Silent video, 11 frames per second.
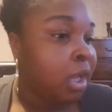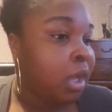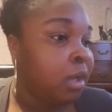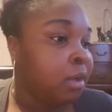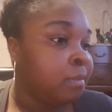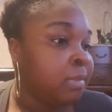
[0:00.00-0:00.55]

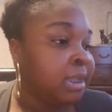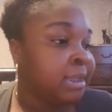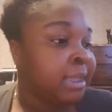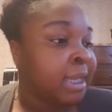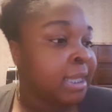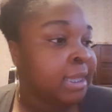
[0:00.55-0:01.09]
The
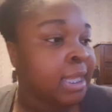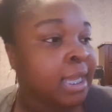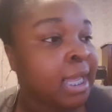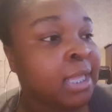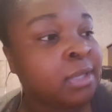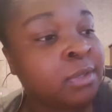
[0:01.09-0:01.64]
second thing
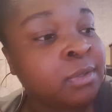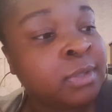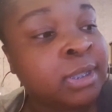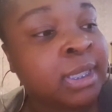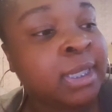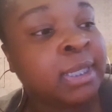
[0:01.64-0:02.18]
I
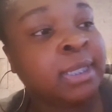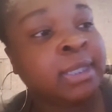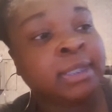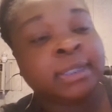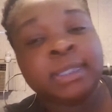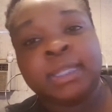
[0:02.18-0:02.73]
use
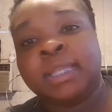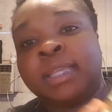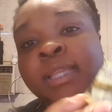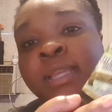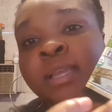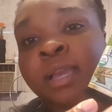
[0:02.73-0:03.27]
is
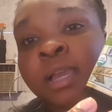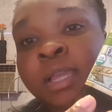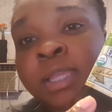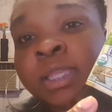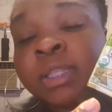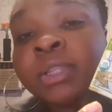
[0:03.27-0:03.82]

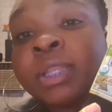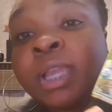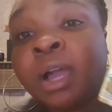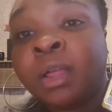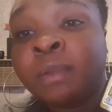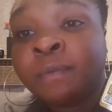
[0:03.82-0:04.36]
either the
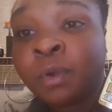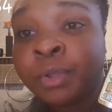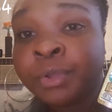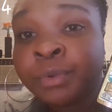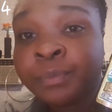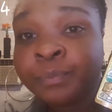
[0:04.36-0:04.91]
olive
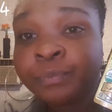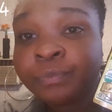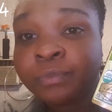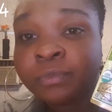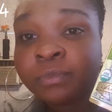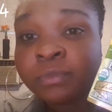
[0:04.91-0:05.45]
oil,
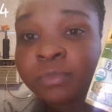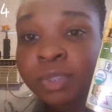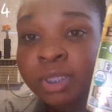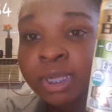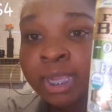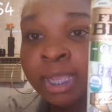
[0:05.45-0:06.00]

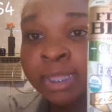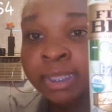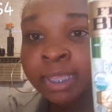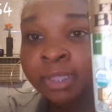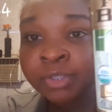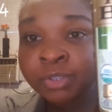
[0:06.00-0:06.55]
and I got the
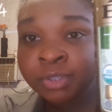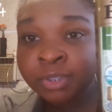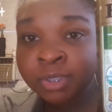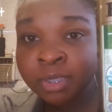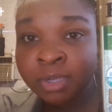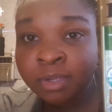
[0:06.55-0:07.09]

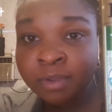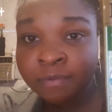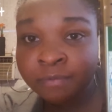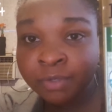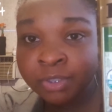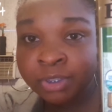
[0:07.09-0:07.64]
extra
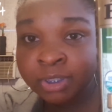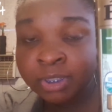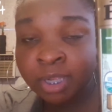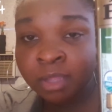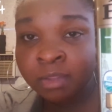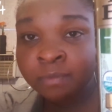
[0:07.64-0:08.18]
virgin
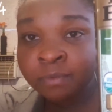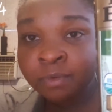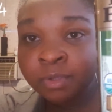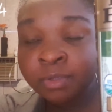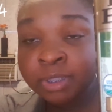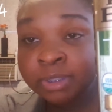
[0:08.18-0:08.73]
olive
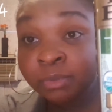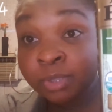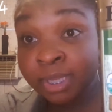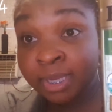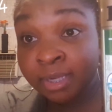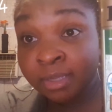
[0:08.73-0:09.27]
oil. It's
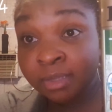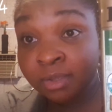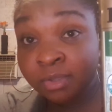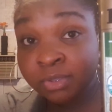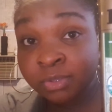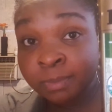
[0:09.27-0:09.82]
organic
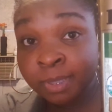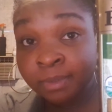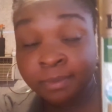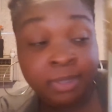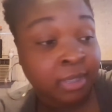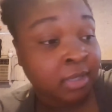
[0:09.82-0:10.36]
also, by
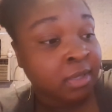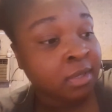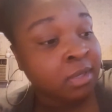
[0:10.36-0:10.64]
the way.